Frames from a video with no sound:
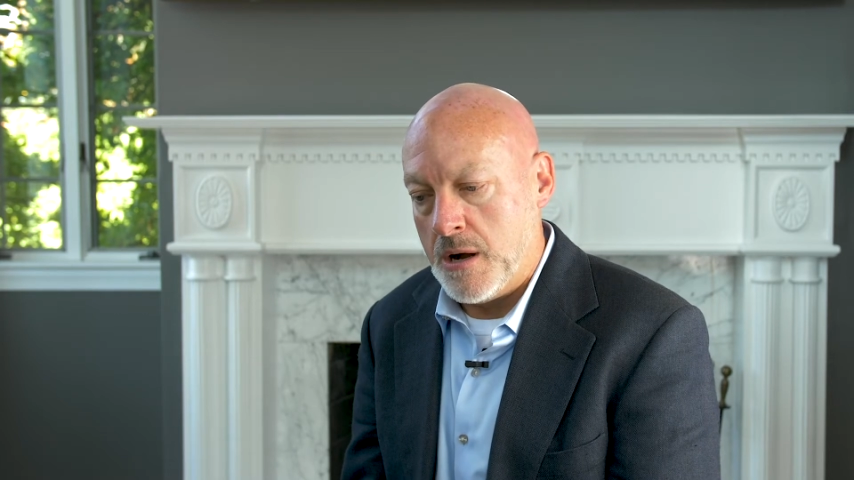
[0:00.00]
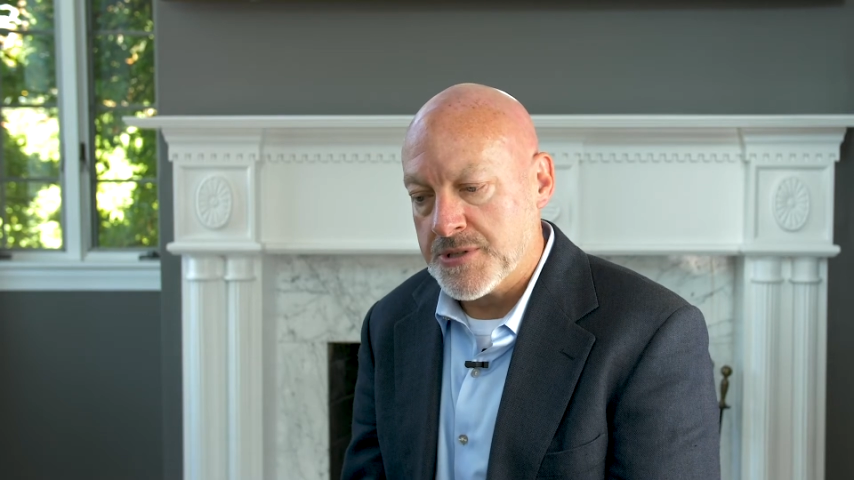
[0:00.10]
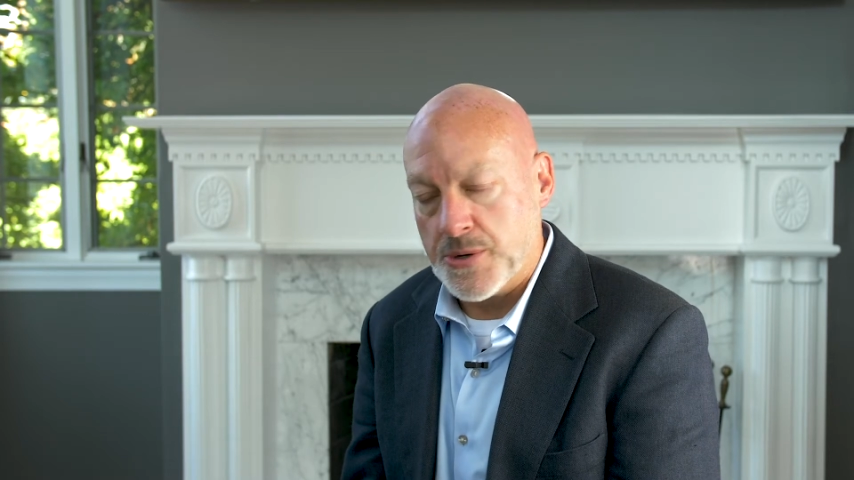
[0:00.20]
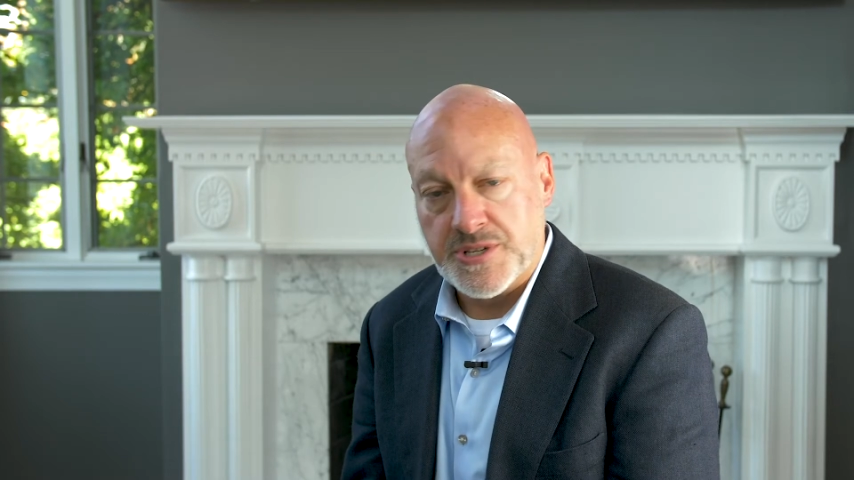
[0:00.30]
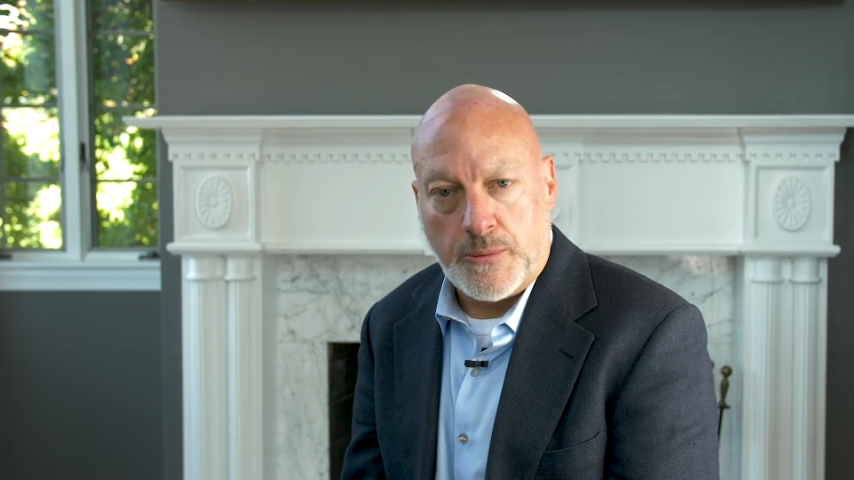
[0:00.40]

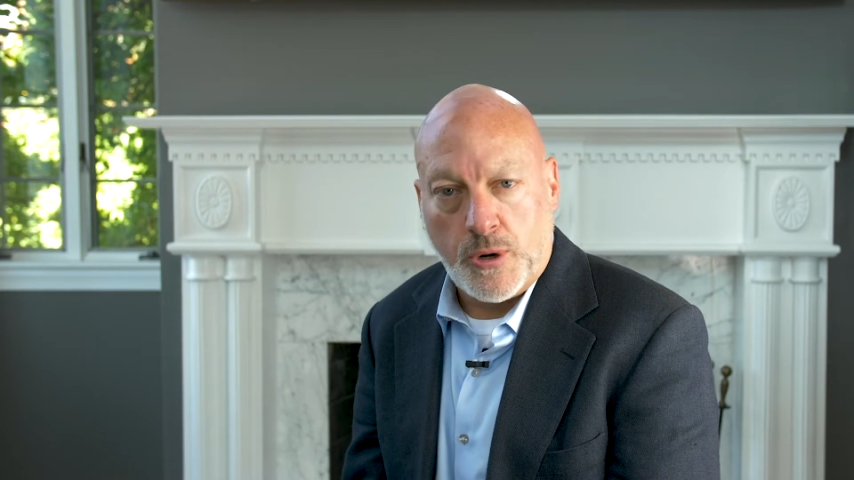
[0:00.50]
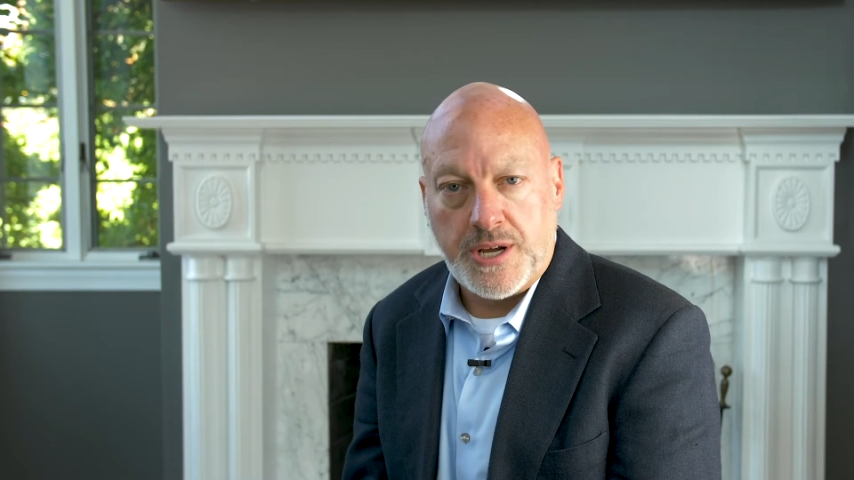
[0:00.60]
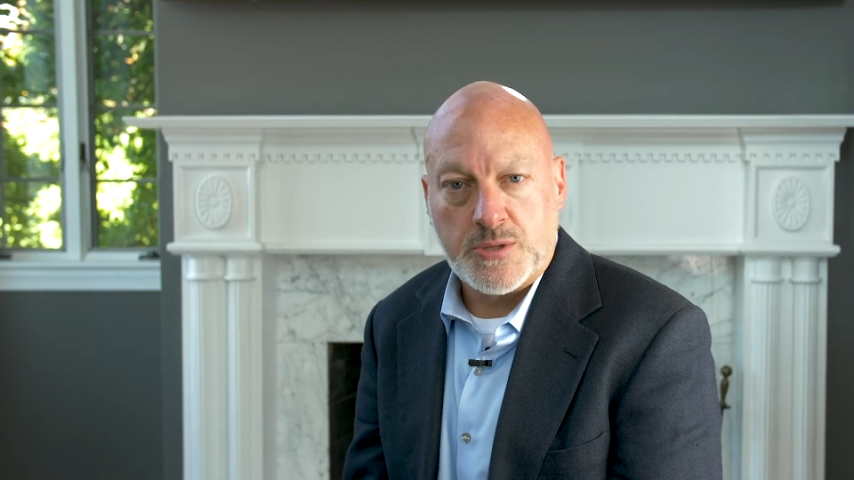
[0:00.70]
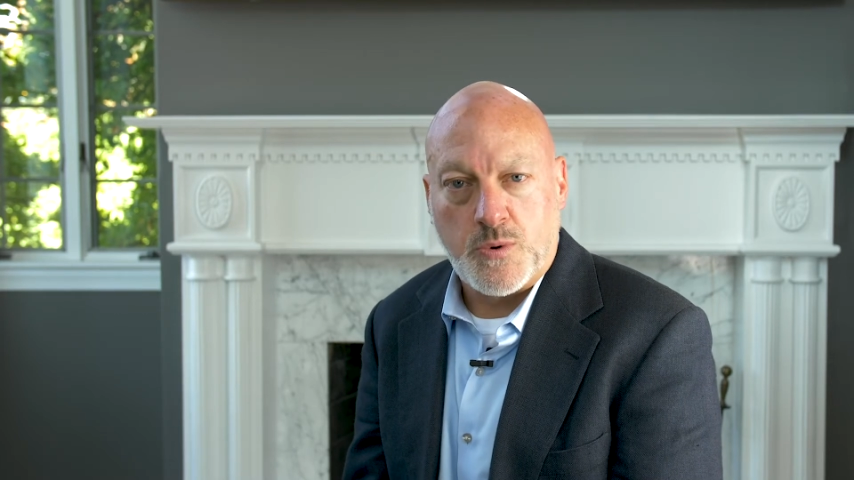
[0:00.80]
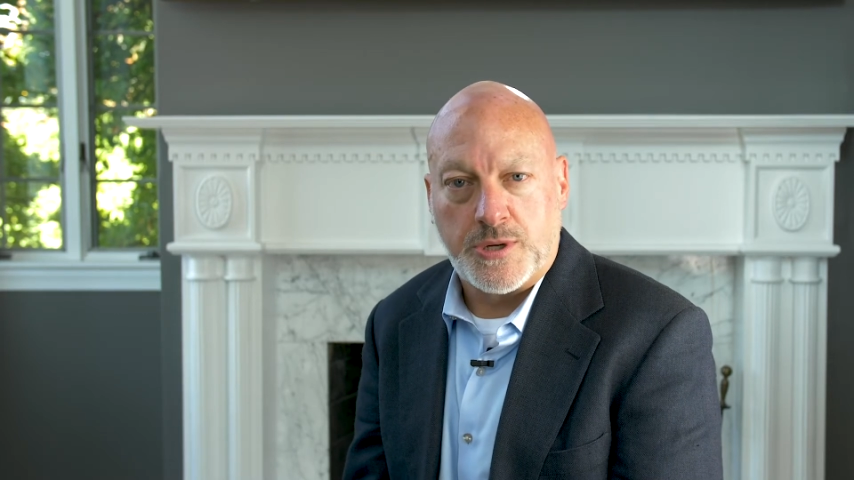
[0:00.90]
So to
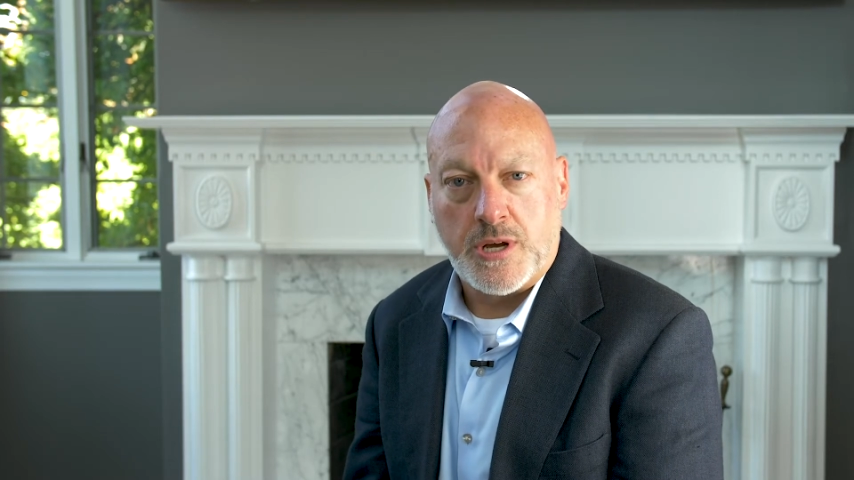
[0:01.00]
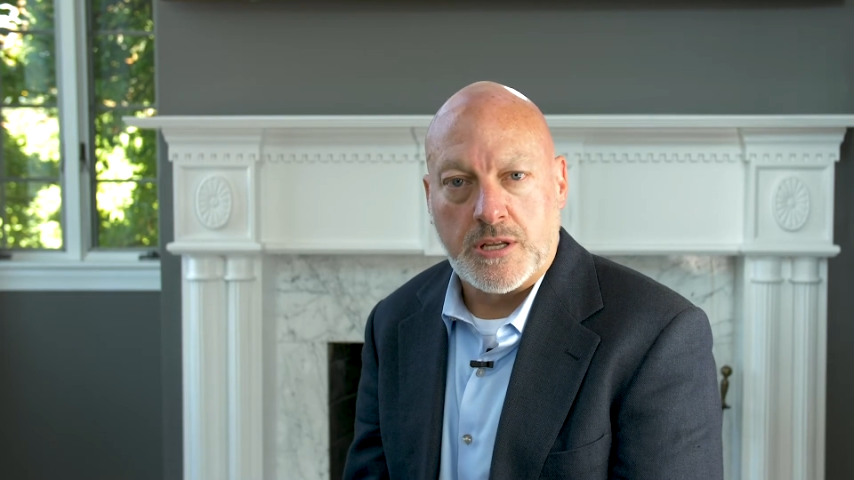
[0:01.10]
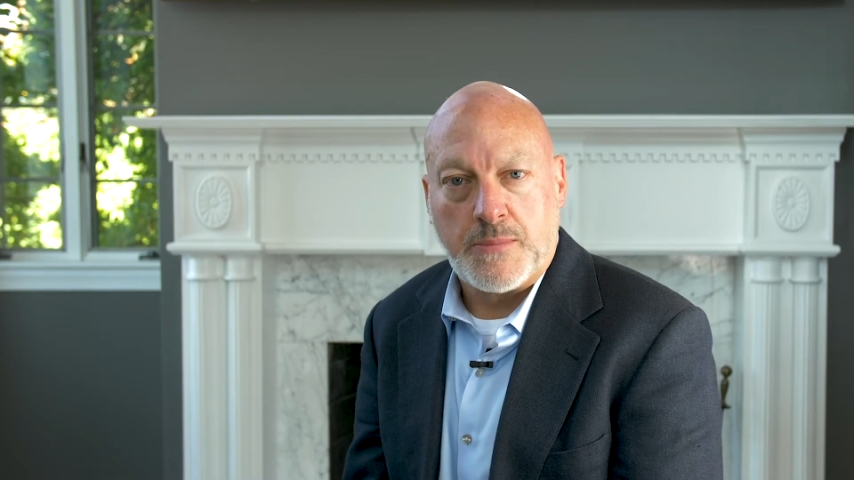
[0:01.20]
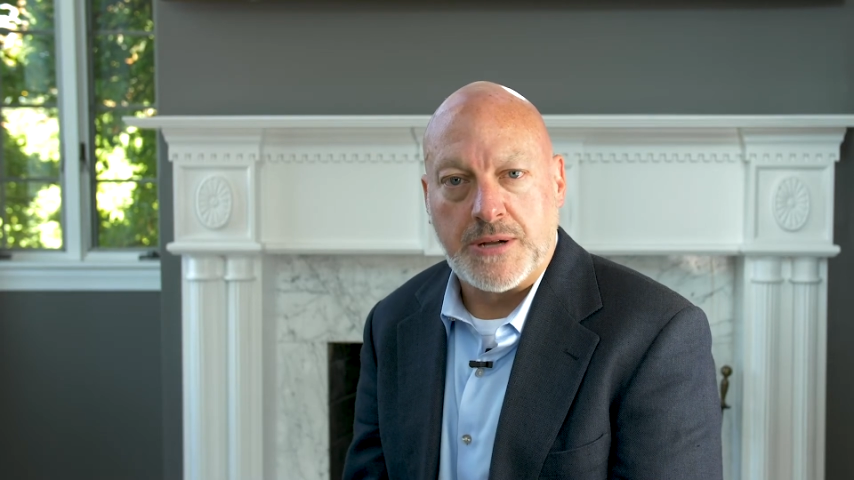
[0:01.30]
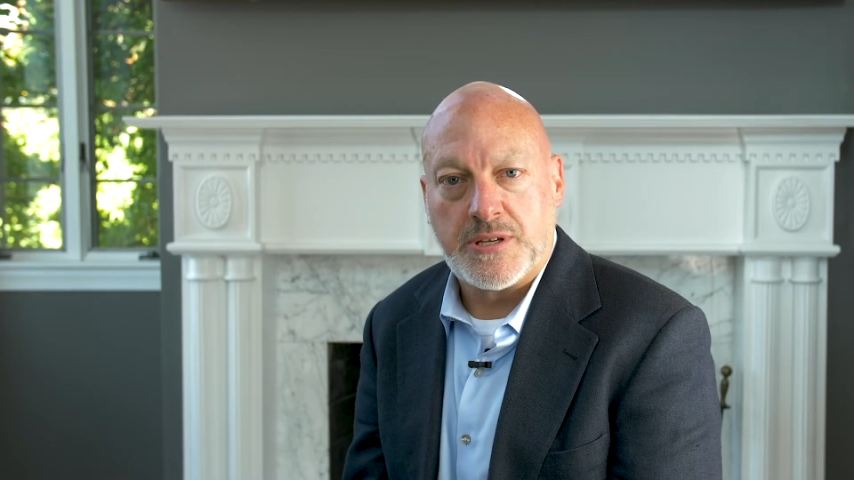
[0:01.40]
summarize what we
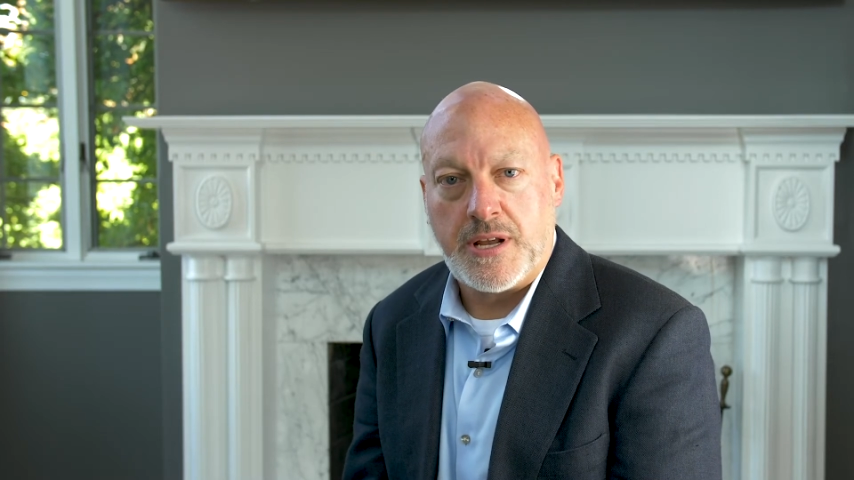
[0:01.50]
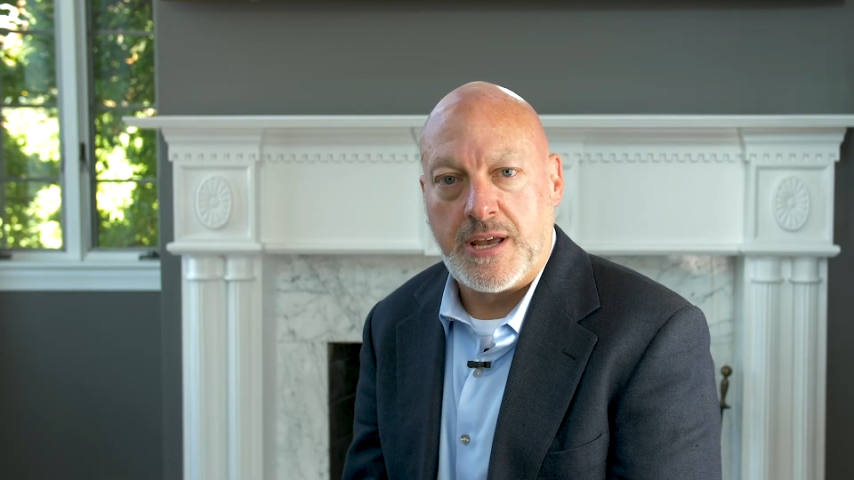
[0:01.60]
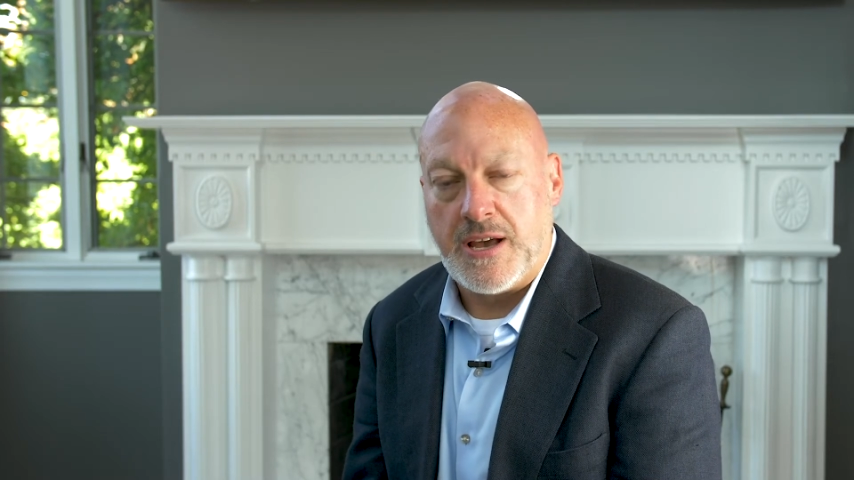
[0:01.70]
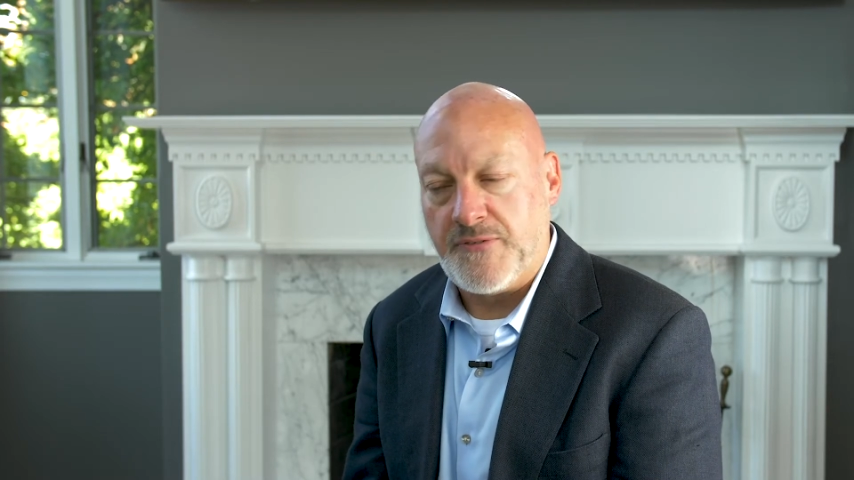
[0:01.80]
talked about today,